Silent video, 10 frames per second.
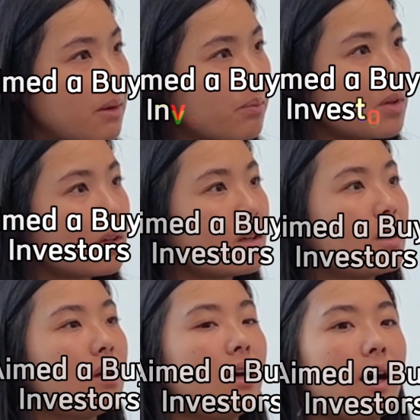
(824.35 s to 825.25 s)

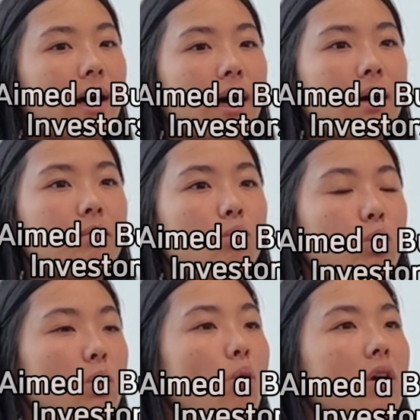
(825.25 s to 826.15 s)
Mm um,
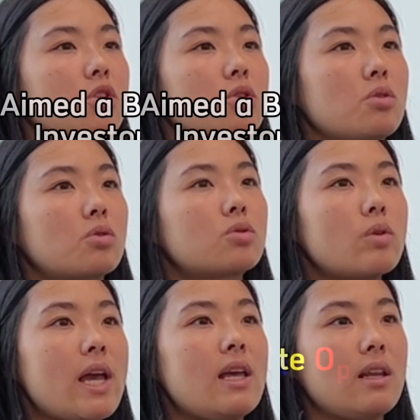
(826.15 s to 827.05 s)
we want to
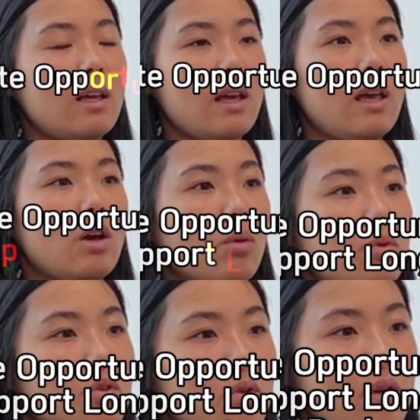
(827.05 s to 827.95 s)
create the
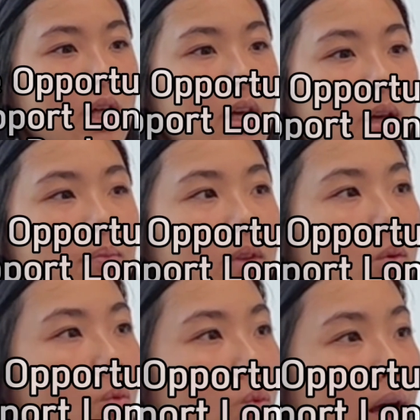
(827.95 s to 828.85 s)
opportunity
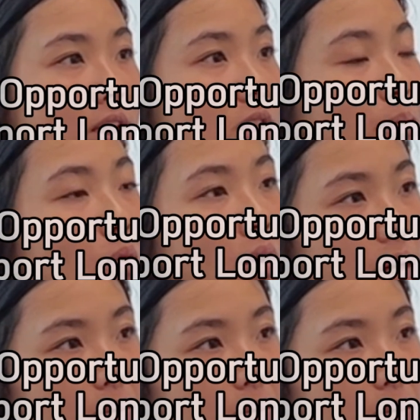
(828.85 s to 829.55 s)
and support a